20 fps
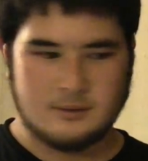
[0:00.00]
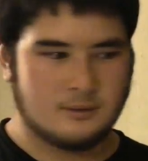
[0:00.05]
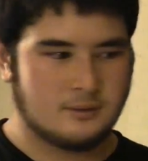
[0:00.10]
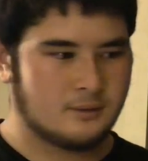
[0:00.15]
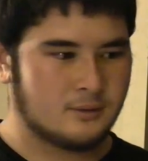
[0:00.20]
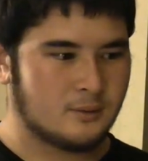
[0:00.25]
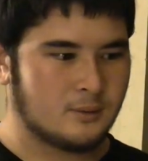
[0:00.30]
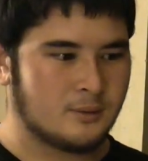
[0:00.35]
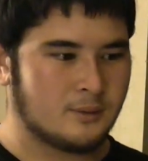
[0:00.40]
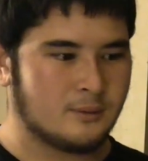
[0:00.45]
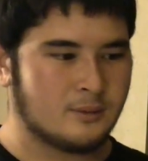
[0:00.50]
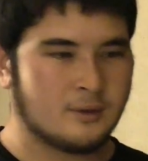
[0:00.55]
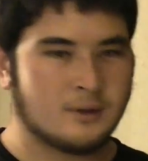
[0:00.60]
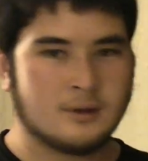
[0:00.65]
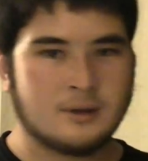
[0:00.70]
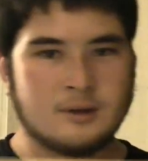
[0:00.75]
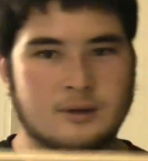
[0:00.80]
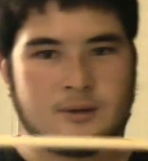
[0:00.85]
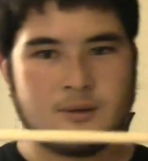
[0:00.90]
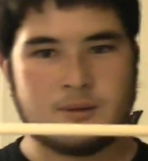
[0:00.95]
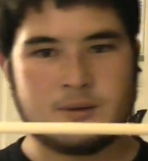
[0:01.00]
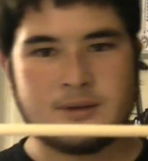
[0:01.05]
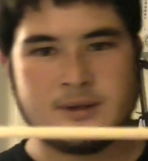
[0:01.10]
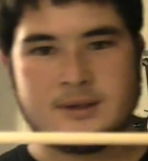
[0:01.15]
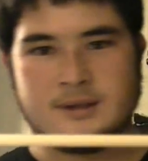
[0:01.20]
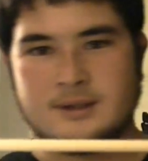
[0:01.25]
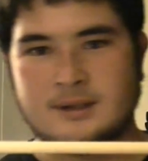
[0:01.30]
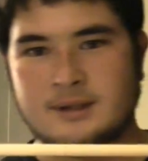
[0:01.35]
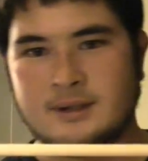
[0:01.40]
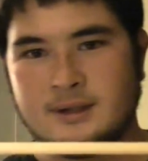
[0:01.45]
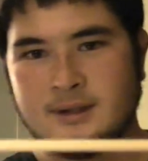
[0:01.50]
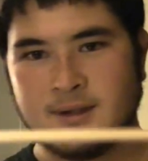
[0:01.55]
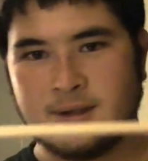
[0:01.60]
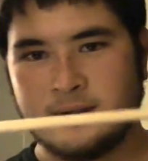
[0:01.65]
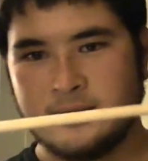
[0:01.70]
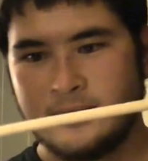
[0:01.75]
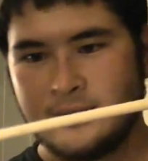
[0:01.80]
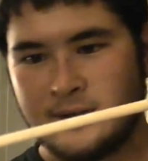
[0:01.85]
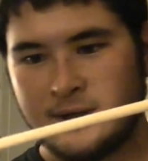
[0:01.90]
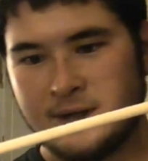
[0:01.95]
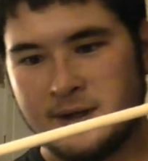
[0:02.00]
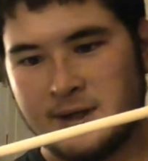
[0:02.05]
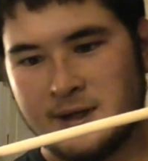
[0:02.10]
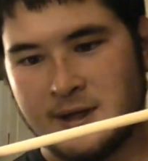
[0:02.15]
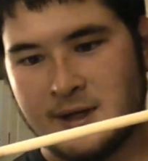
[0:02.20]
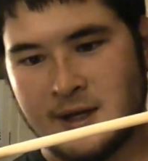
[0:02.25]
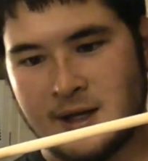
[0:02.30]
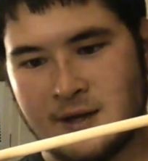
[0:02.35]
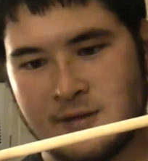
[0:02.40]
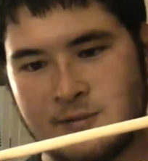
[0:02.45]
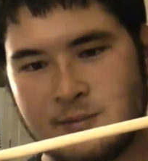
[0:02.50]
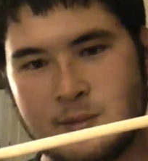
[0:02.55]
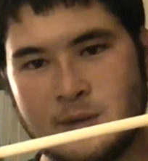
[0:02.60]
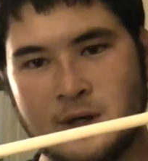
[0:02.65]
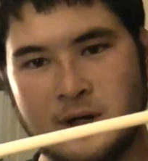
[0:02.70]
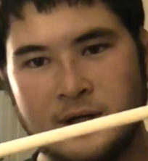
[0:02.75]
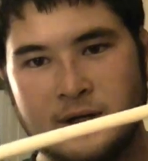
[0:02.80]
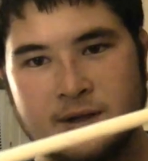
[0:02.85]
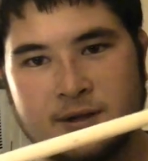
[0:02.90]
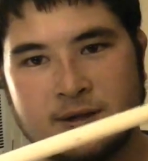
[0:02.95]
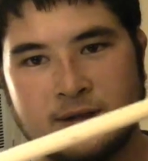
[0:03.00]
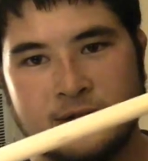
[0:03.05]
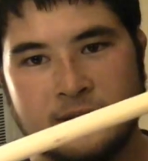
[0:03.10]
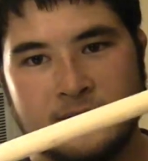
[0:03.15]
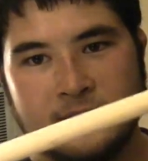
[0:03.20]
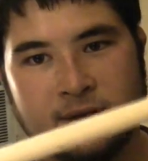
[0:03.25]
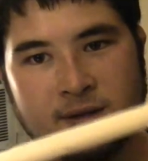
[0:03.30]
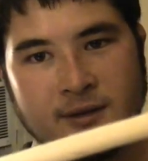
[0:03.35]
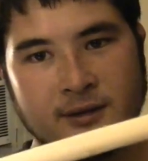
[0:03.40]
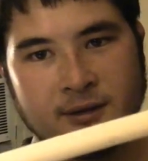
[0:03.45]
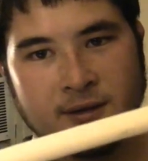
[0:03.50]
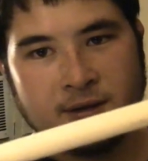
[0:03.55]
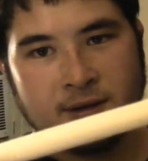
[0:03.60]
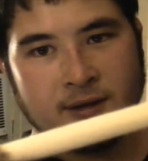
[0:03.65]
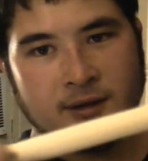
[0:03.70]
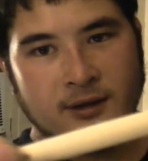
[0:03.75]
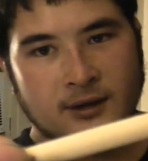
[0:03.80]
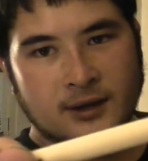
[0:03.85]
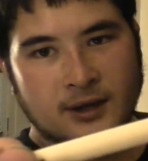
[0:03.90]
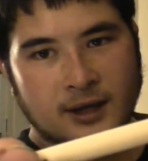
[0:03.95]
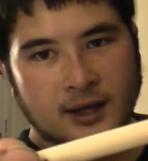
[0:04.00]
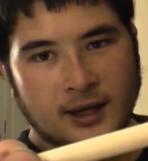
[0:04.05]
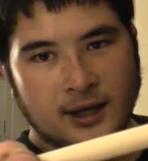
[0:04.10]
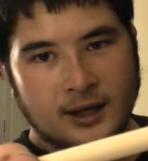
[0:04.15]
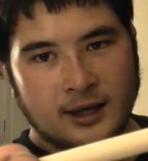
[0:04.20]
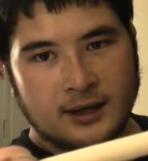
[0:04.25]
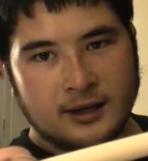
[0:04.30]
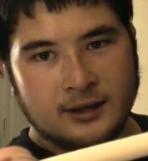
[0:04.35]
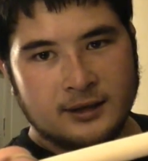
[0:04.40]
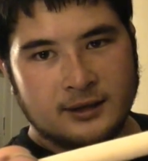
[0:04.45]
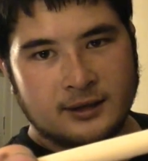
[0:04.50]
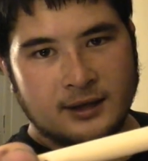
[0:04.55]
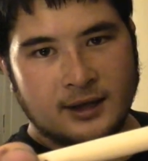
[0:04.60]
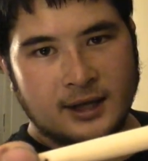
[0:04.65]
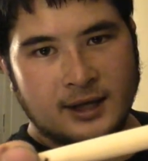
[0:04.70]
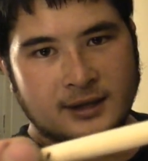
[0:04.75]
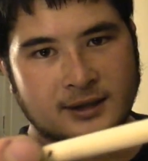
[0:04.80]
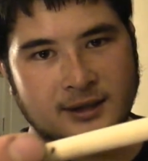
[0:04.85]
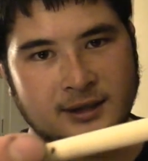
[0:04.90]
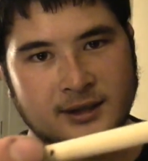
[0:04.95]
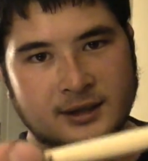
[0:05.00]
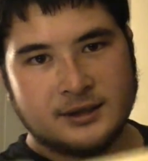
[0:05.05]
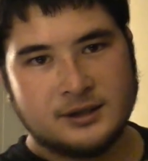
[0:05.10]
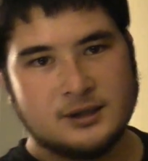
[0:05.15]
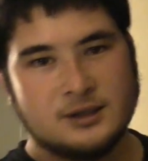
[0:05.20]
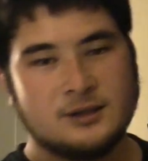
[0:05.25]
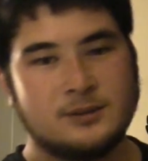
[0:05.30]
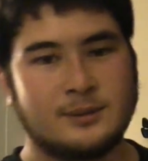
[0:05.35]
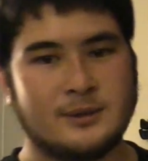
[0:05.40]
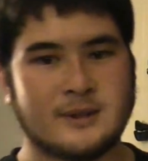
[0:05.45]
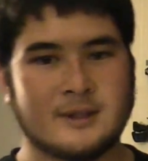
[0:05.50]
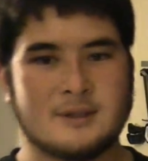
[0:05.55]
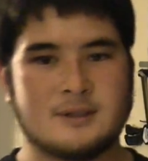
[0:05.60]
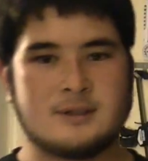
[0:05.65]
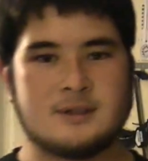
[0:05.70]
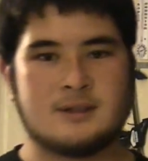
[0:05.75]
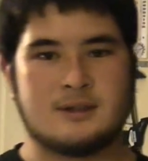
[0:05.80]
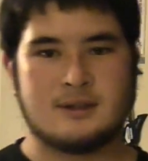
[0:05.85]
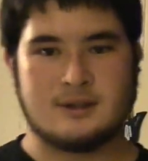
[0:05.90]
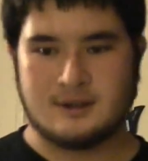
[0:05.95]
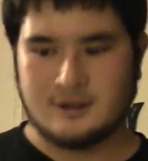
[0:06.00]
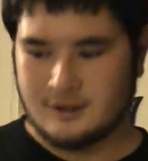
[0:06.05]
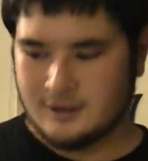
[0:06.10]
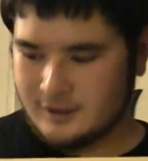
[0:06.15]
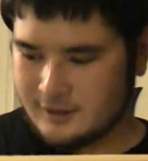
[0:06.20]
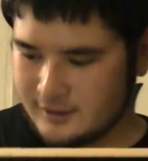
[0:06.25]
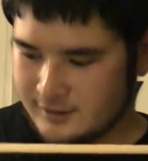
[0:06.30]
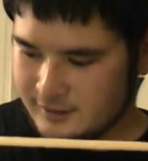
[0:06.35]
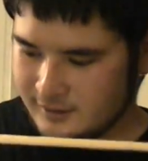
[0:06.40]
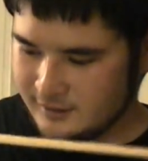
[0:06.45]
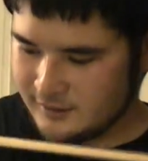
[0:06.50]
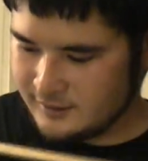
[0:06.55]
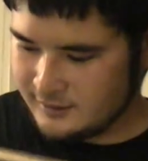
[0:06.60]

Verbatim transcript: So what we're going to do is I've marked at 18 inches because the